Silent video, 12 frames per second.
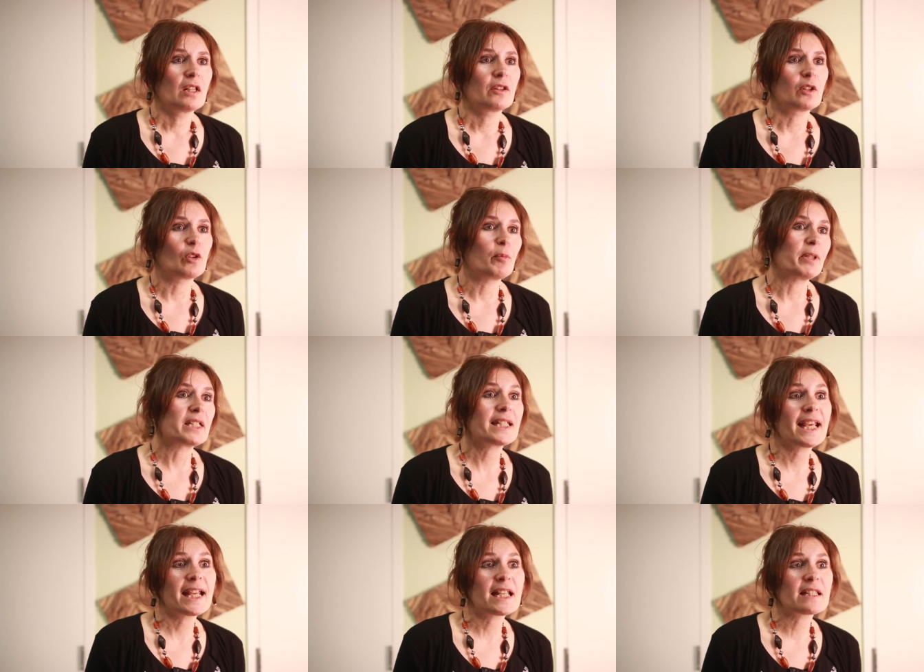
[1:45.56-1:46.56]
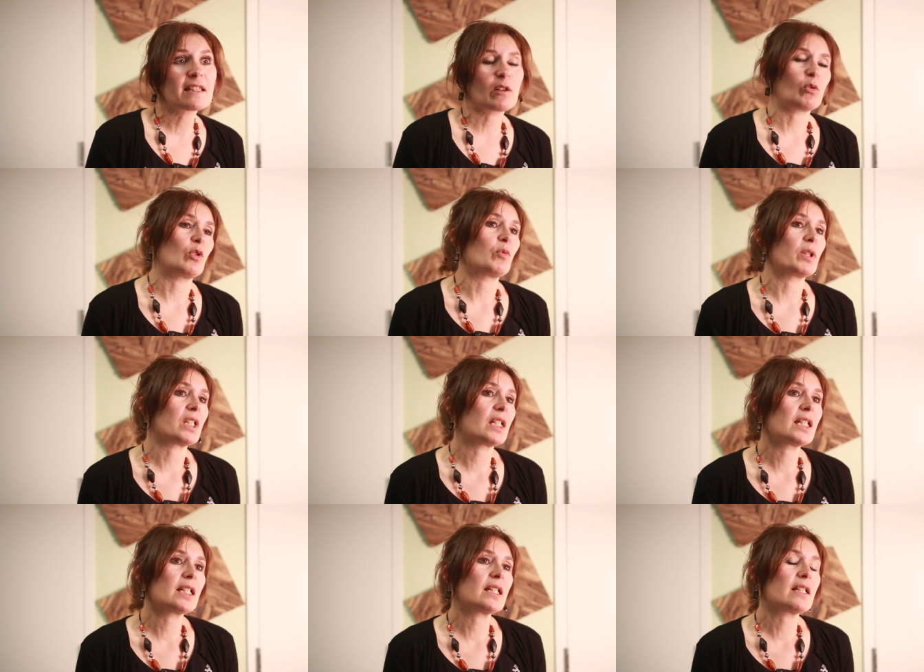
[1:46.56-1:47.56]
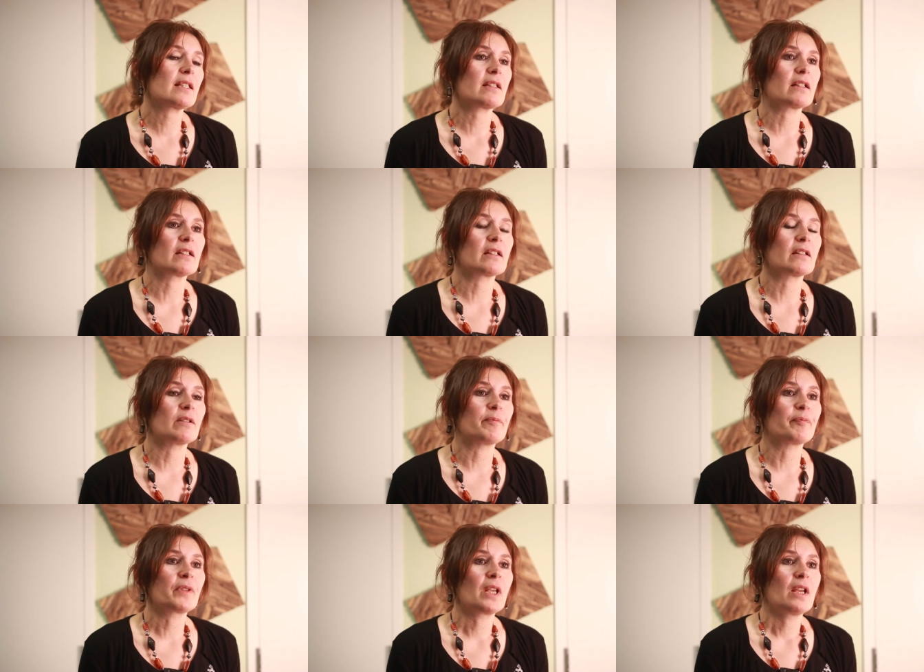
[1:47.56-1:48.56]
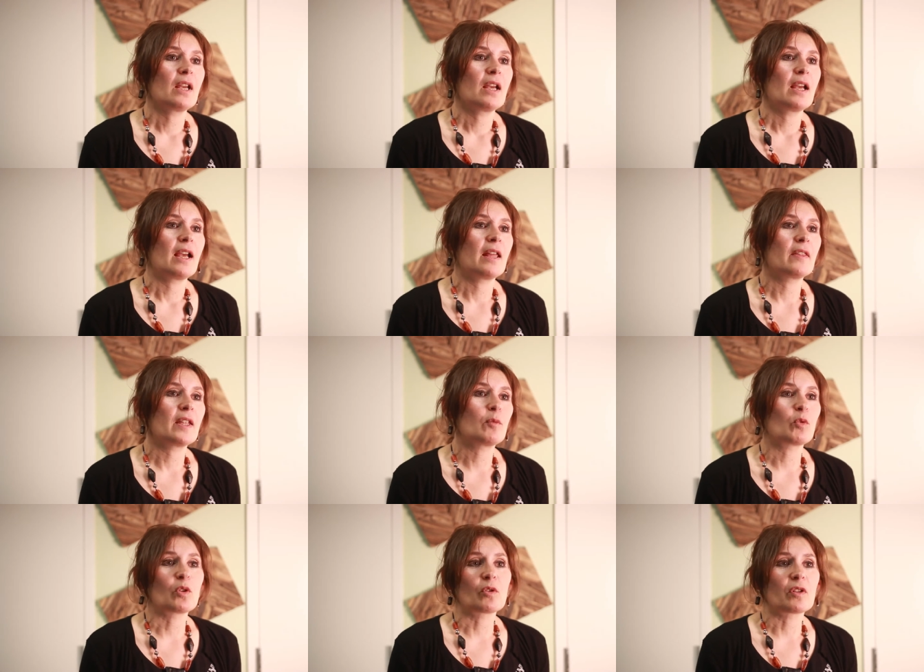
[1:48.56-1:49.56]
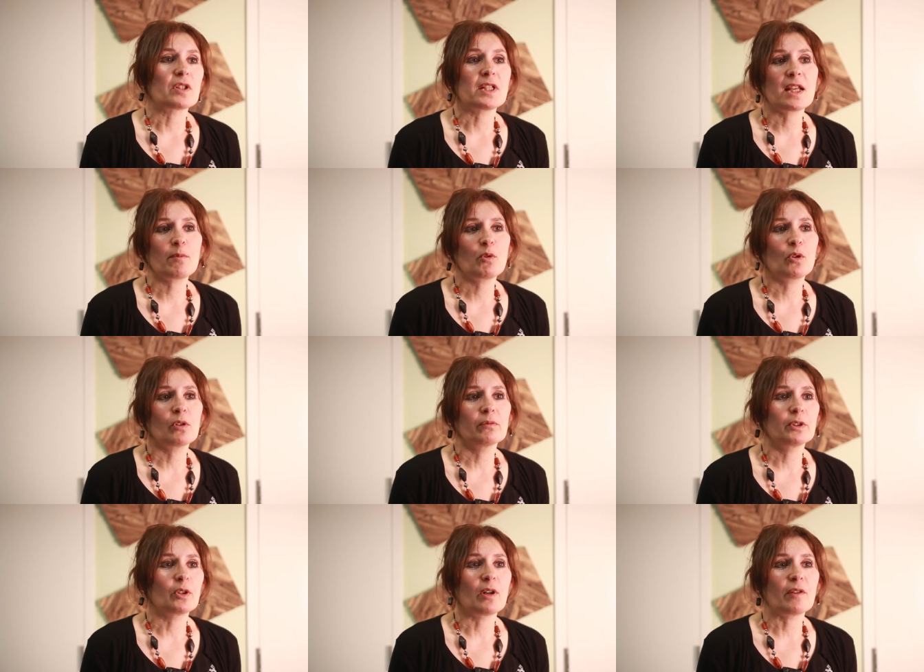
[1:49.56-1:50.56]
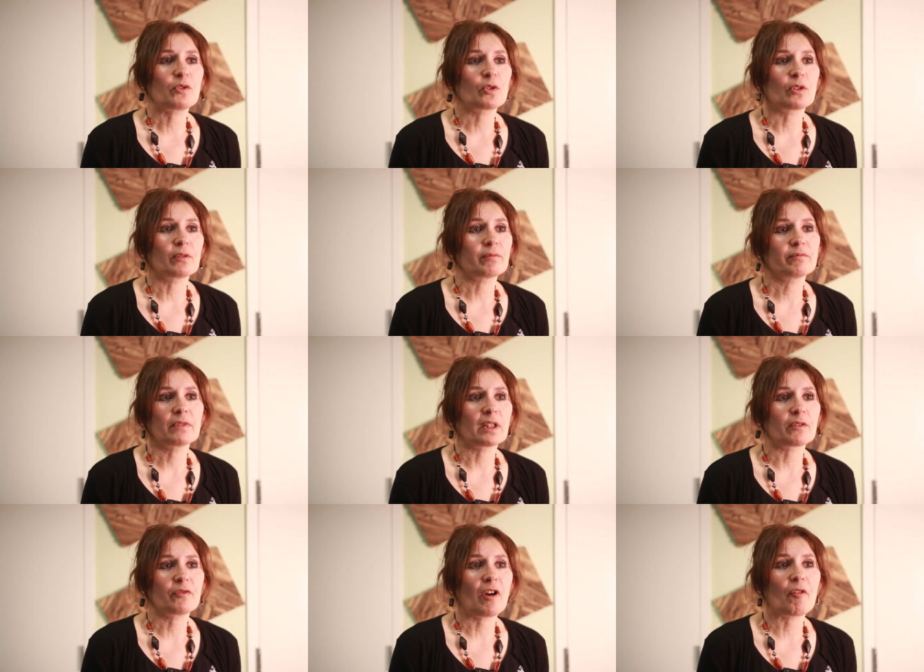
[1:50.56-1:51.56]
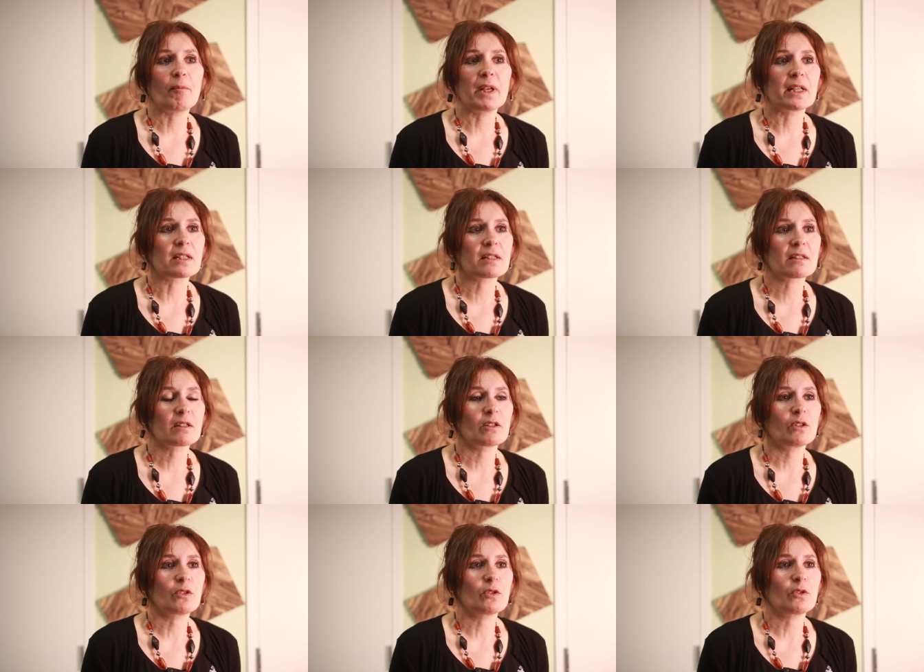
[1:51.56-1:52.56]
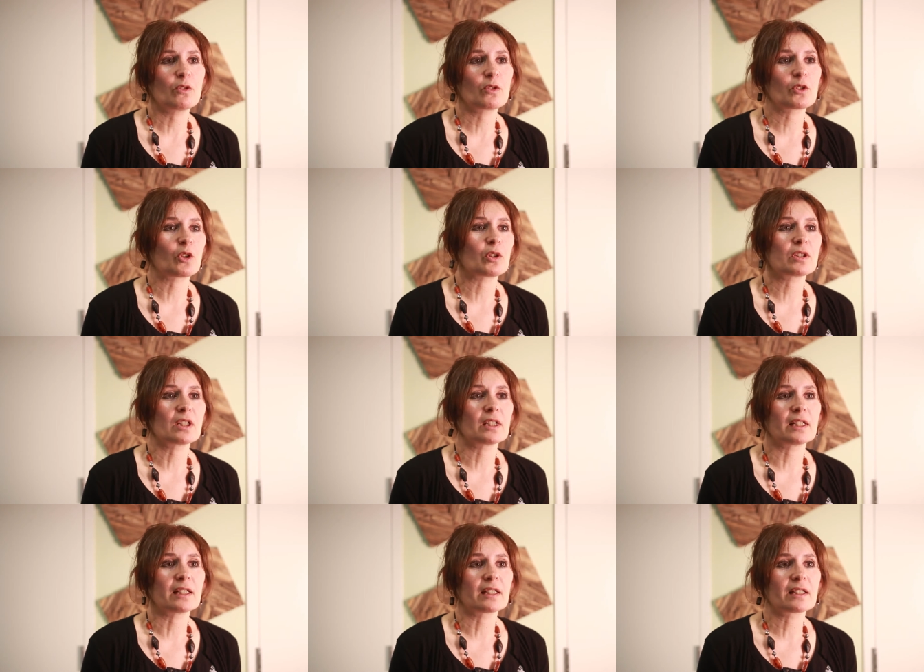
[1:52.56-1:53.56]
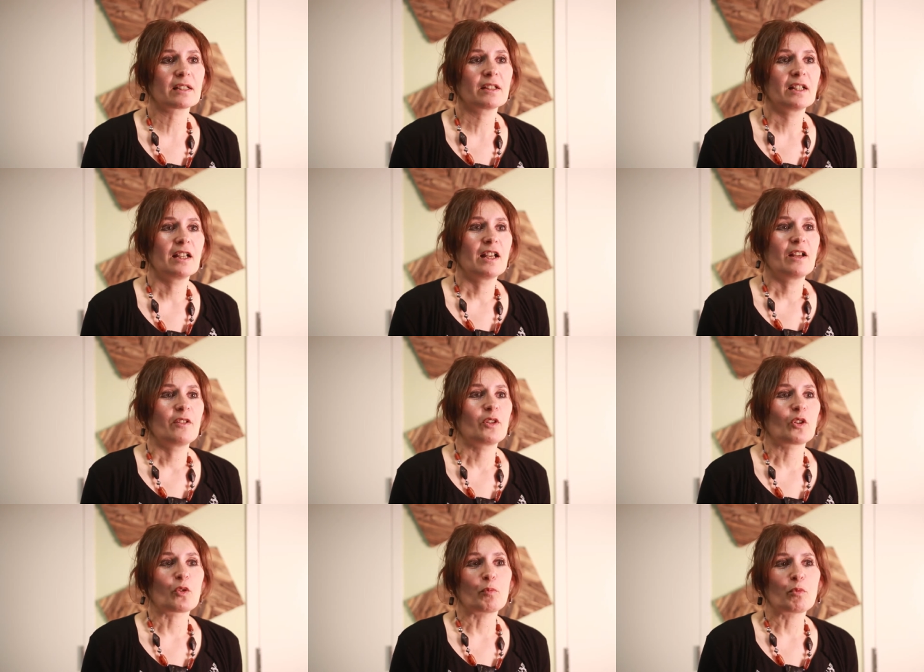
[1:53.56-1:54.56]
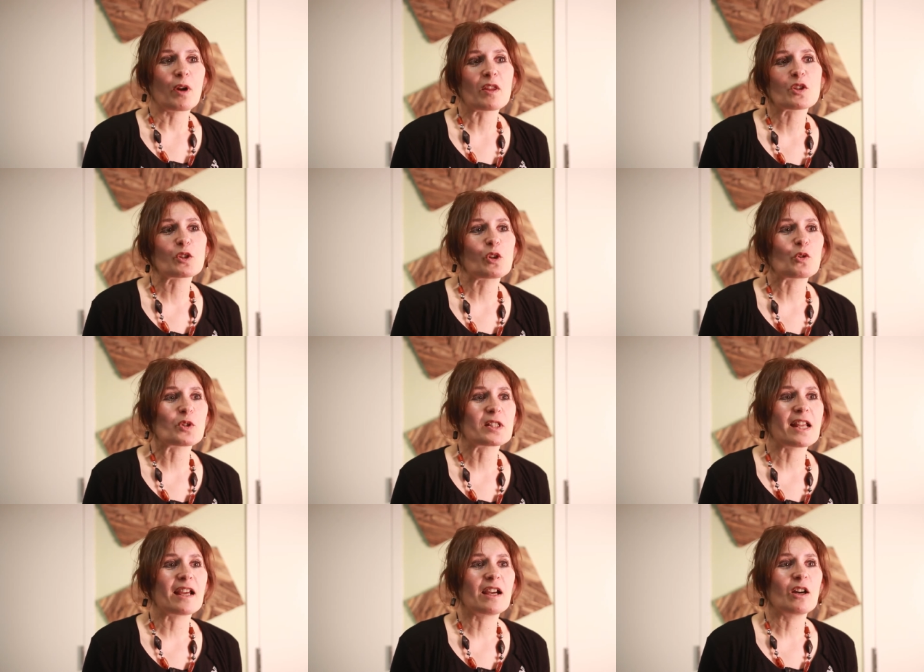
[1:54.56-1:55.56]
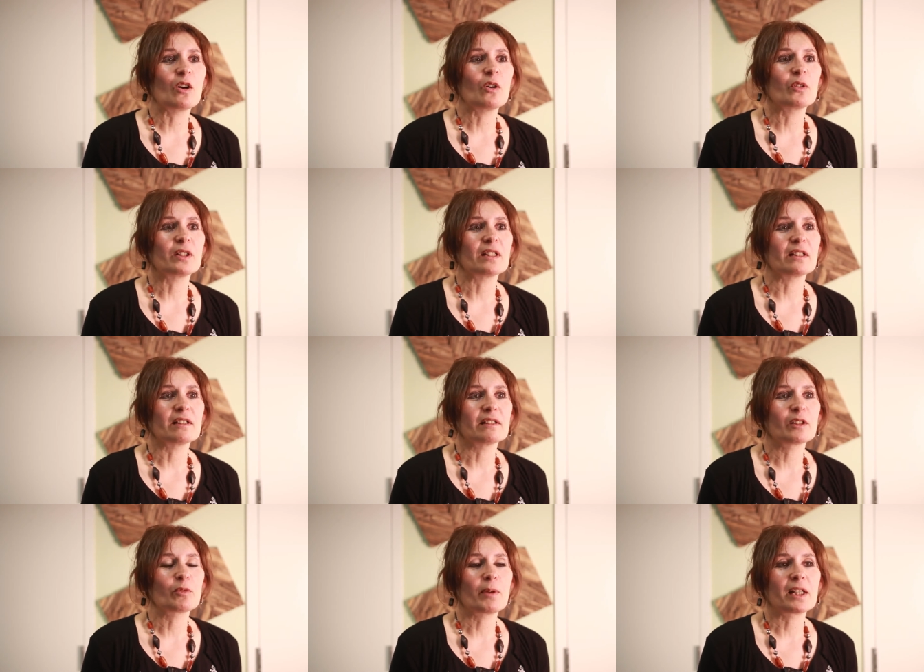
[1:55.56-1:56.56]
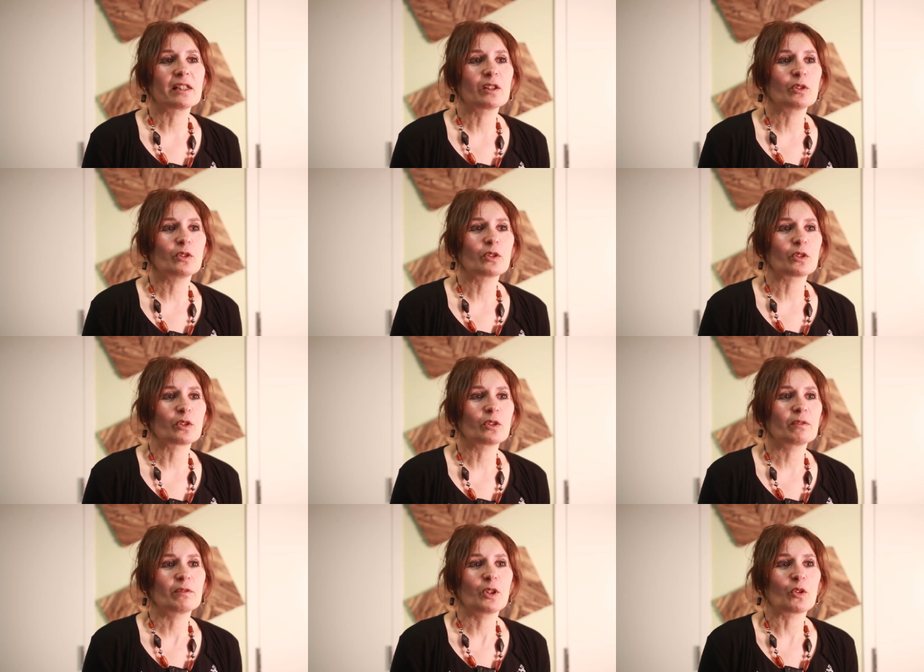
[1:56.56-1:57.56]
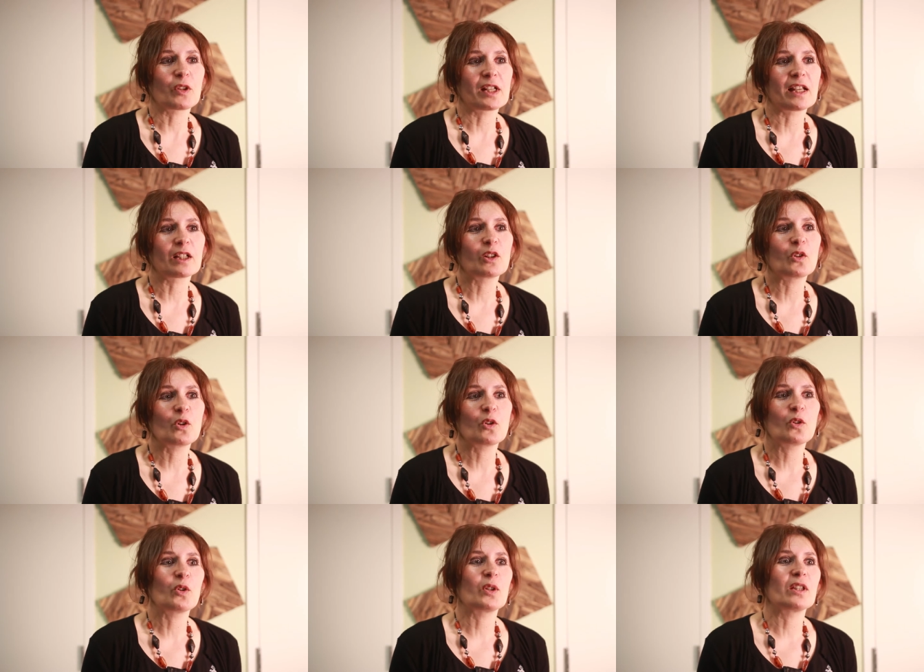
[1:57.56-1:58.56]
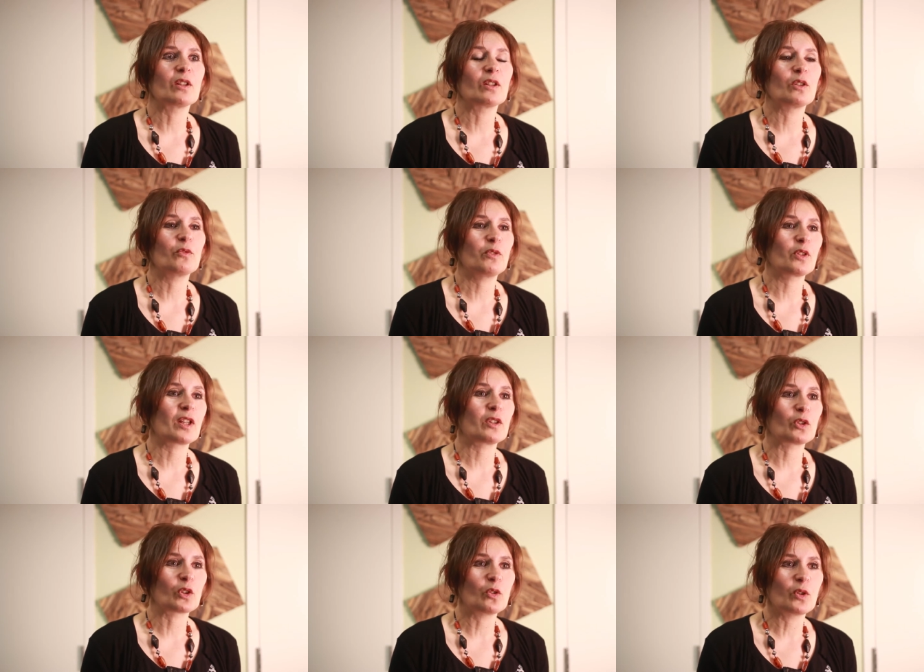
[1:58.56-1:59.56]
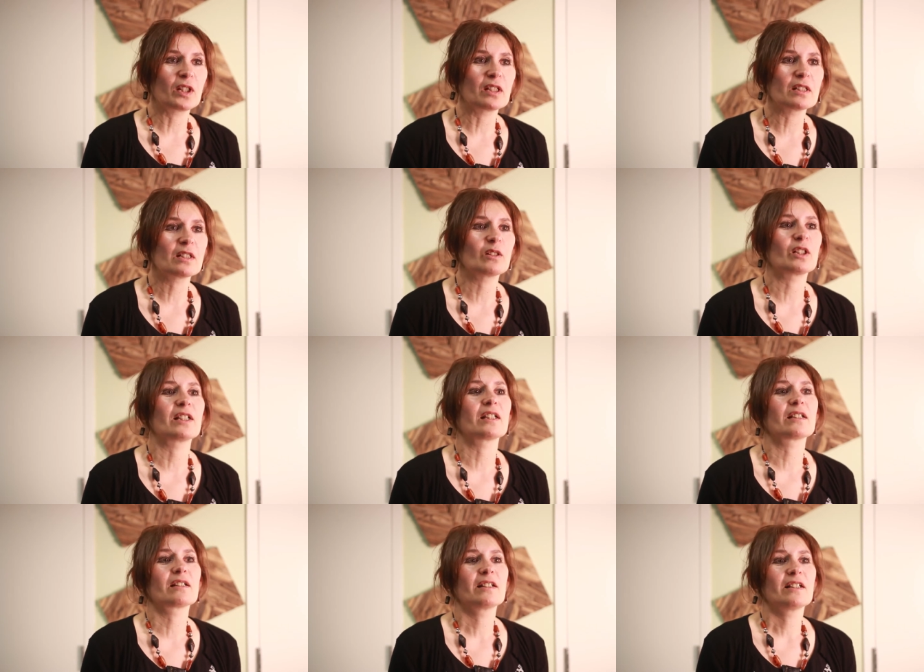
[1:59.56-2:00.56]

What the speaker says: they're a little bit tense, they don't know what it is, and then when they're on the table, you know, after like 5 minutes, you start to like feel their breath slows down, and little by little, they're, you know, they let go, and you feel that they're going into like